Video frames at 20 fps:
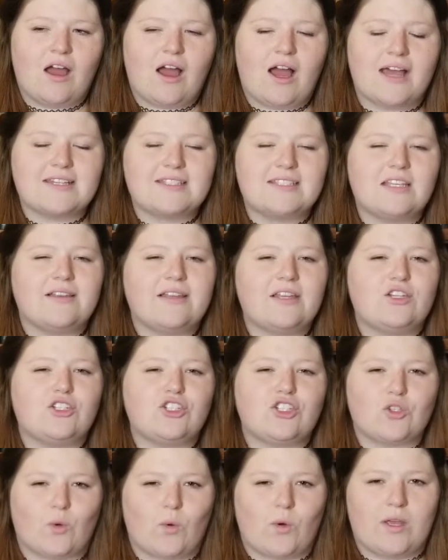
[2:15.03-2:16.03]
I still
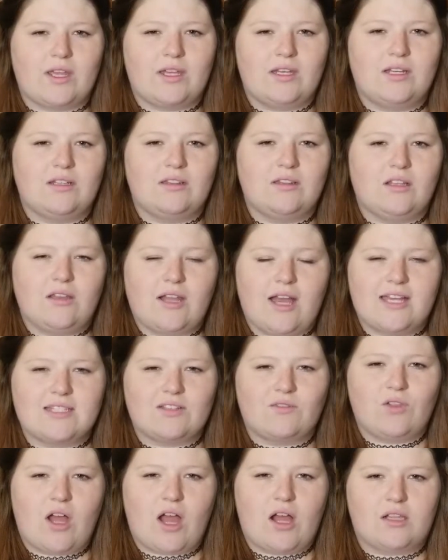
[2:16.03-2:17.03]
enjoyed The Lies
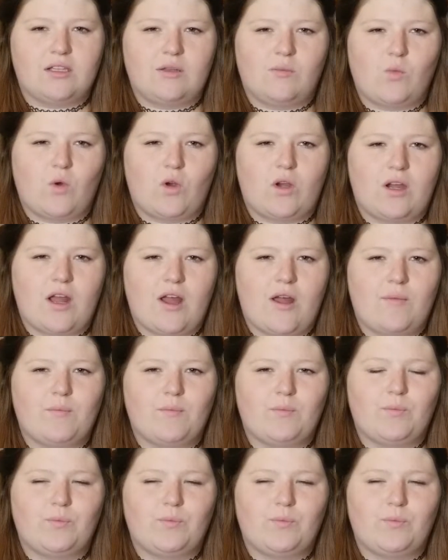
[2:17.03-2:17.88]
of Locke Lamora,